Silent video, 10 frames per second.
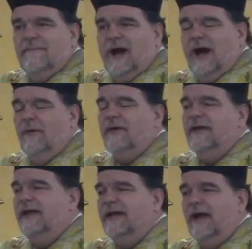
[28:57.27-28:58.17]
How are we
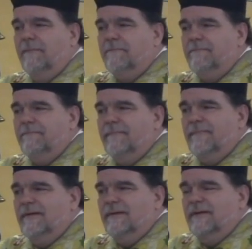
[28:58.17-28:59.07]
going to take it up
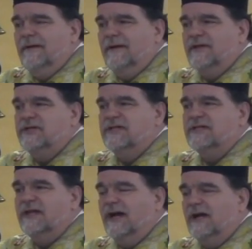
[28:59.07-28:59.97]
unless
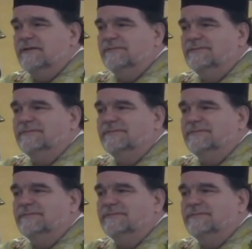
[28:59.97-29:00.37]
she's there?